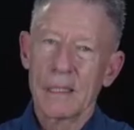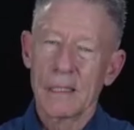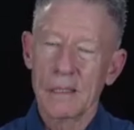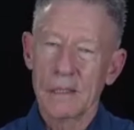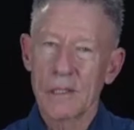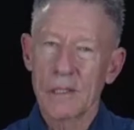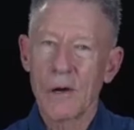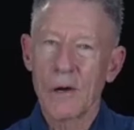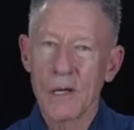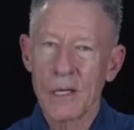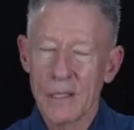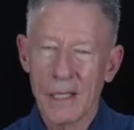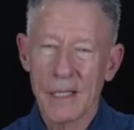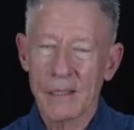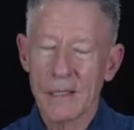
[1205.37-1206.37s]

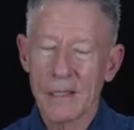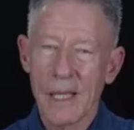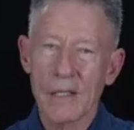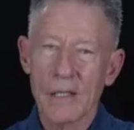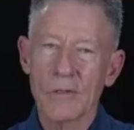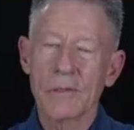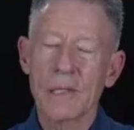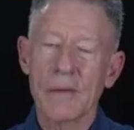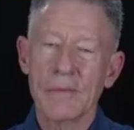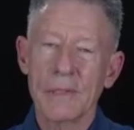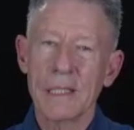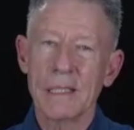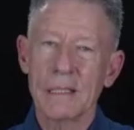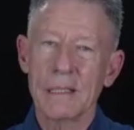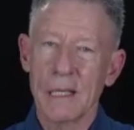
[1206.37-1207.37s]
started at the age of
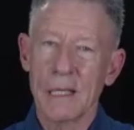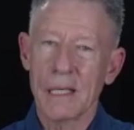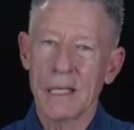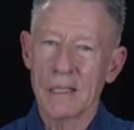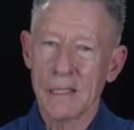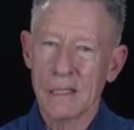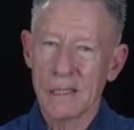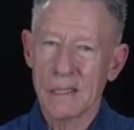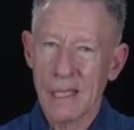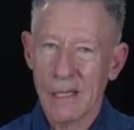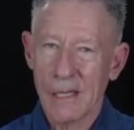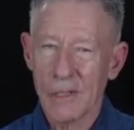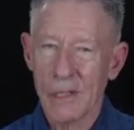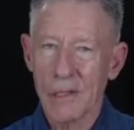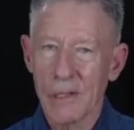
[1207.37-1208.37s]
17 as a
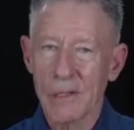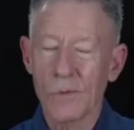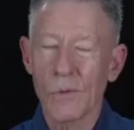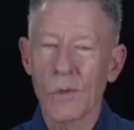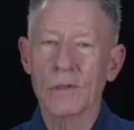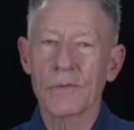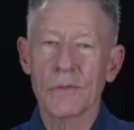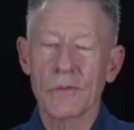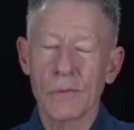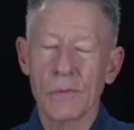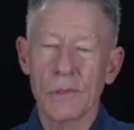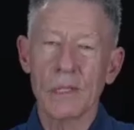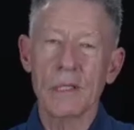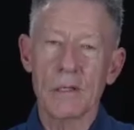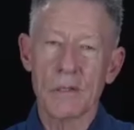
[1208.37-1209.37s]
secretary and worked for
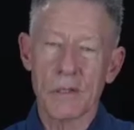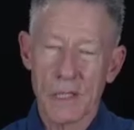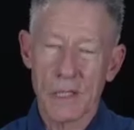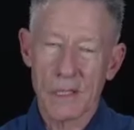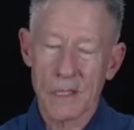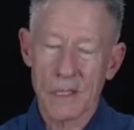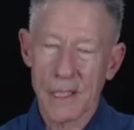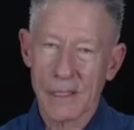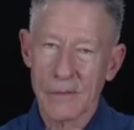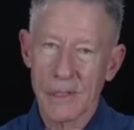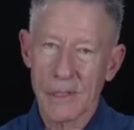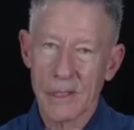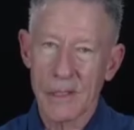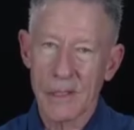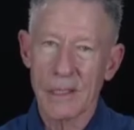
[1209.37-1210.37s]
20 years as a
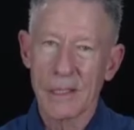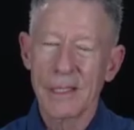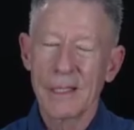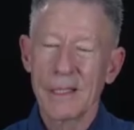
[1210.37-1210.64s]
secretary